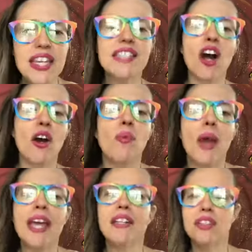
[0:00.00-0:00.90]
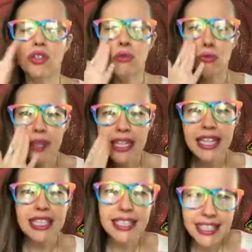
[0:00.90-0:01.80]
These are ways to
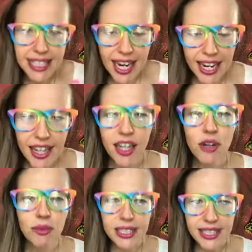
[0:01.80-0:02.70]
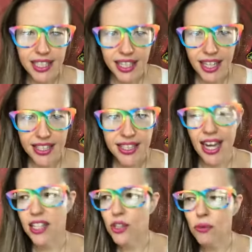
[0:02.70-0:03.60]
really stay
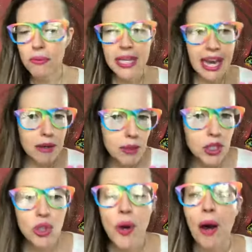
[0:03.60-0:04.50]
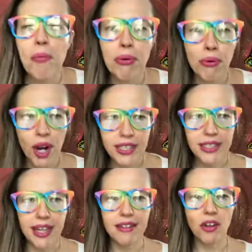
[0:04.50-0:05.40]
resilient and to be able to help
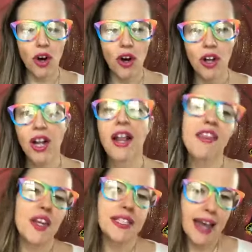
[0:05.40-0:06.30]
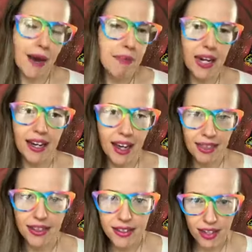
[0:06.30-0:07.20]
process all that is happening
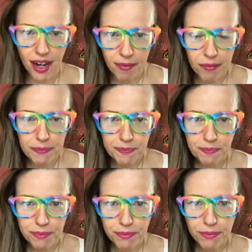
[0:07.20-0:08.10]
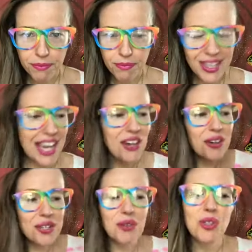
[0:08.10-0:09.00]
at this time. And
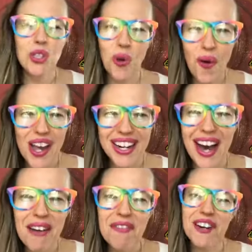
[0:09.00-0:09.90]
also joy, not